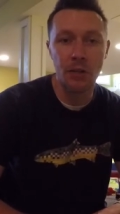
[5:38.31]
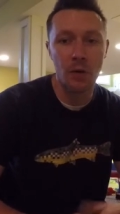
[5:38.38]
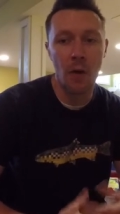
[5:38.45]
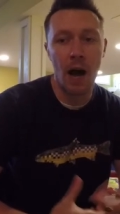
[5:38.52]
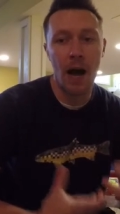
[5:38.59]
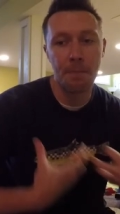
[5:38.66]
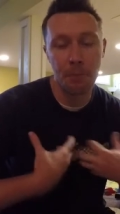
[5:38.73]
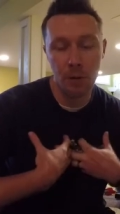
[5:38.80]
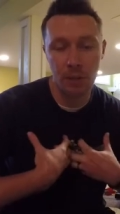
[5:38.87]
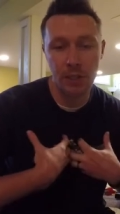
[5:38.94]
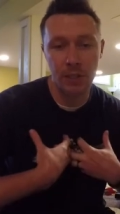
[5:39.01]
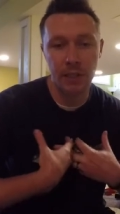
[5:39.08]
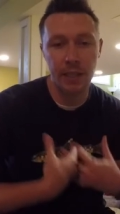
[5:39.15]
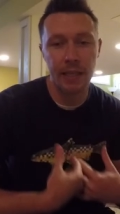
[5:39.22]
So I
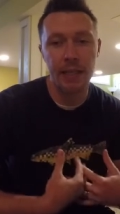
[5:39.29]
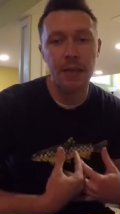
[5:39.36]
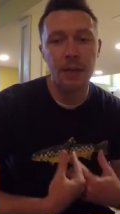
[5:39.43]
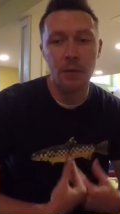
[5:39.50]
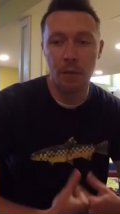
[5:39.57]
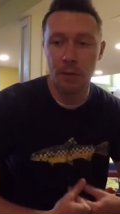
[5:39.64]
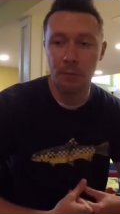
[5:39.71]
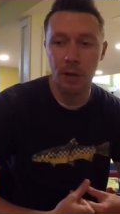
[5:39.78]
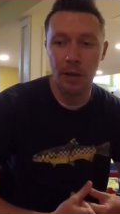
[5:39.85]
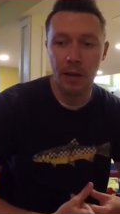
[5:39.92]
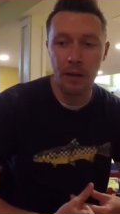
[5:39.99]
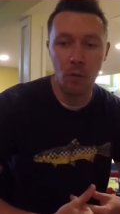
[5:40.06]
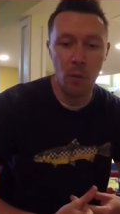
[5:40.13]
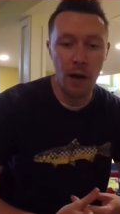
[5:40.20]
personally, when I'm
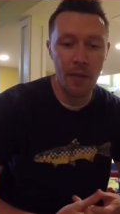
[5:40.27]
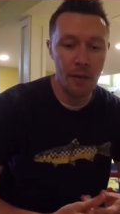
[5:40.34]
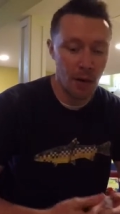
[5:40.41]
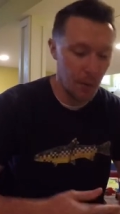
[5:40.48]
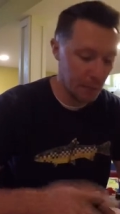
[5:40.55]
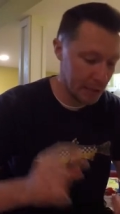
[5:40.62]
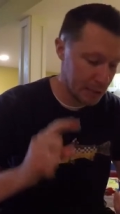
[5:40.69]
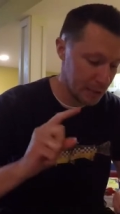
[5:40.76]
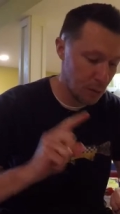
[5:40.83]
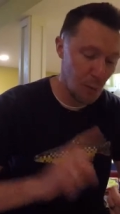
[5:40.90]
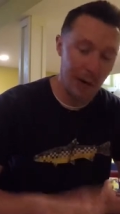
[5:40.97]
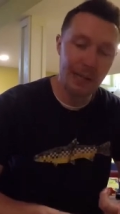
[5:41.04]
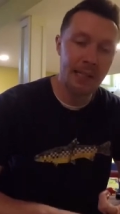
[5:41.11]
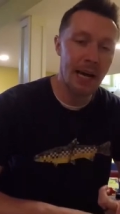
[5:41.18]
looking at the weather, I want to see
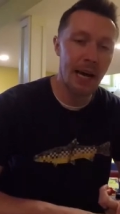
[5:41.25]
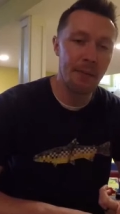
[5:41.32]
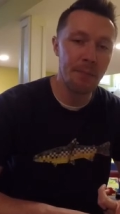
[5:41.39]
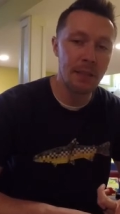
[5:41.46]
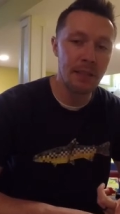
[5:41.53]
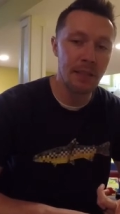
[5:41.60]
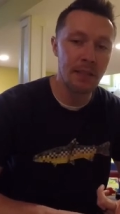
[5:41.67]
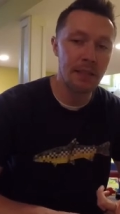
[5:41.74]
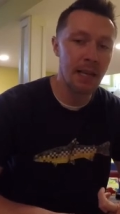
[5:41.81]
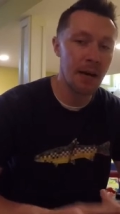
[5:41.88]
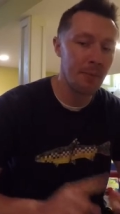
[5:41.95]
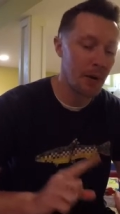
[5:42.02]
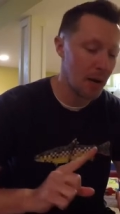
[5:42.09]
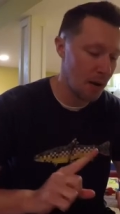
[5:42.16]
what time the sun's
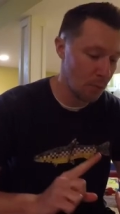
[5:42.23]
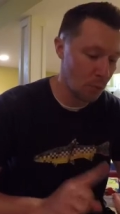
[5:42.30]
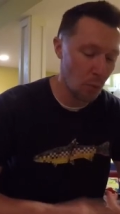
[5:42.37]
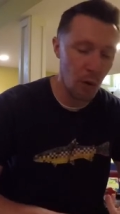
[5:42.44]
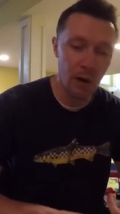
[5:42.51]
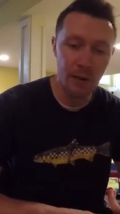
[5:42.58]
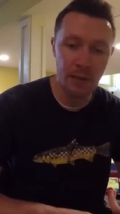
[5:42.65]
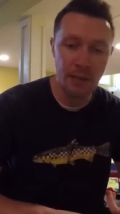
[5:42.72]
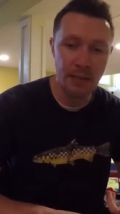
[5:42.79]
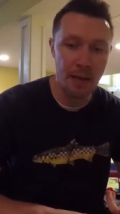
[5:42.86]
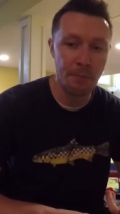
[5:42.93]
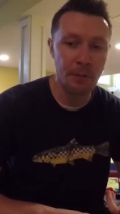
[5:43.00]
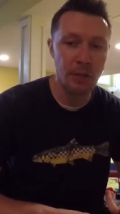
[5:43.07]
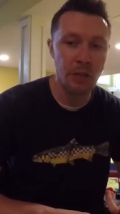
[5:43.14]
coming up, what are the
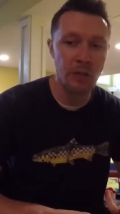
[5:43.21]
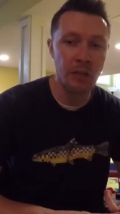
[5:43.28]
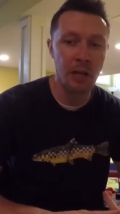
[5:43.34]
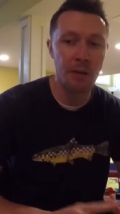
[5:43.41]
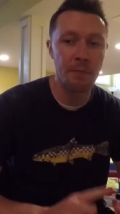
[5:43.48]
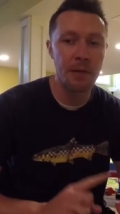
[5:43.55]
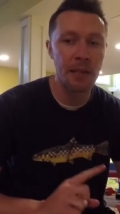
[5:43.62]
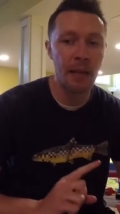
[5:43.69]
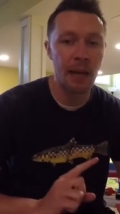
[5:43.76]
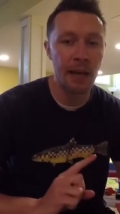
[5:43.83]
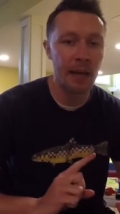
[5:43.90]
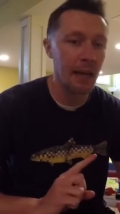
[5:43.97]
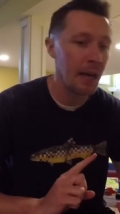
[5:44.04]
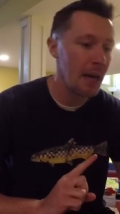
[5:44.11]
temperatures temperature is going to be
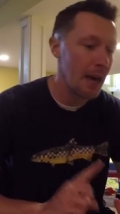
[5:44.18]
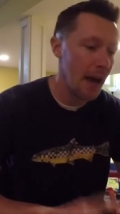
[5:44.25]
like,